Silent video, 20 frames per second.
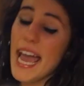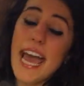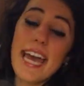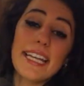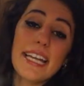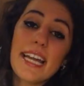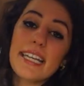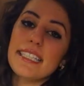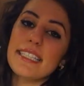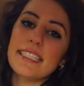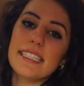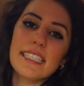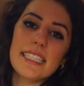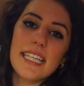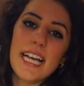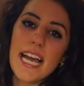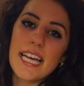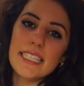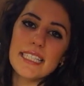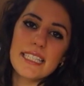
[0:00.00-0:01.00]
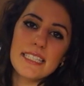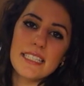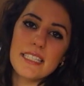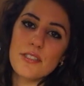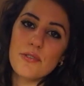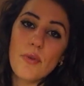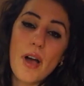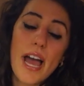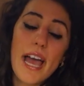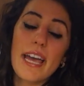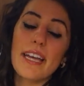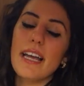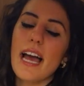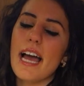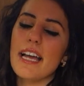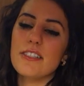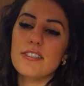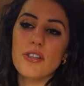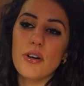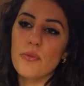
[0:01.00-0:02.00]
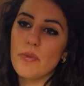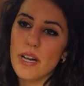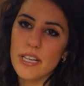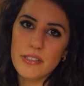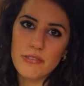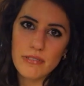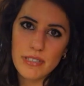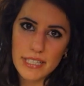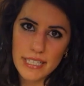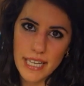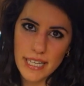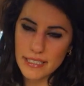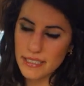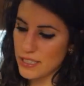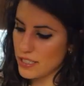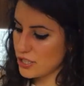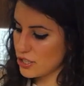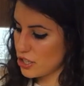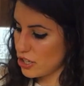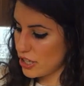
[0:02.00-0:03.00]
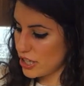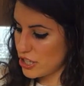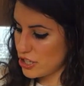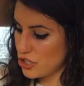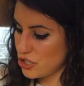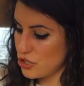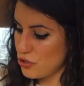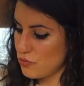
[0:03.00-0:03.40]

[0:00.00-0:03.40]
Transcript: And honestly, guys, this is why I don't want you to get discouraged.